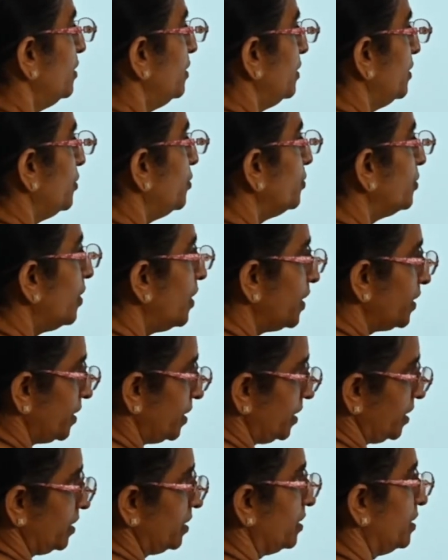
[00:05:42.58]
you got
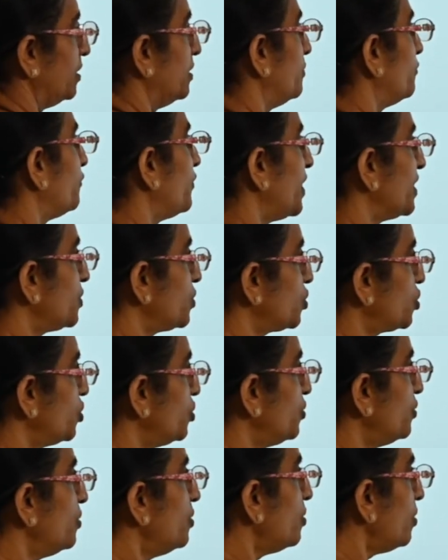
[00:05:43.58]
the first
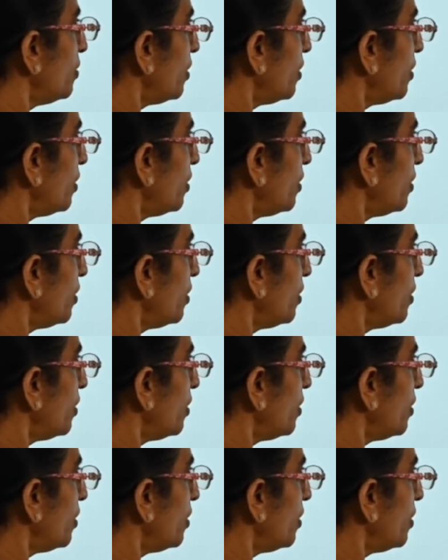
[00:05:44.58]
row